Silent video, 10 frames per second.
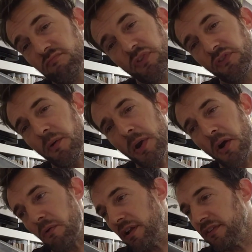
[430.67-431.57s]

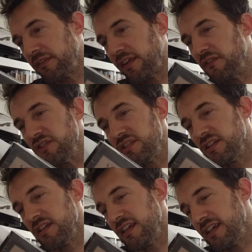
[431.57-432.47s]
somewhere around
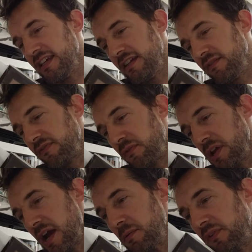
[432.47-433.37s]

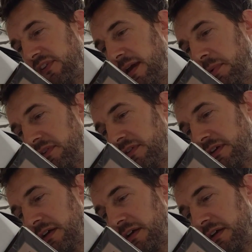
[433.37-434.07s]
73, I would say, but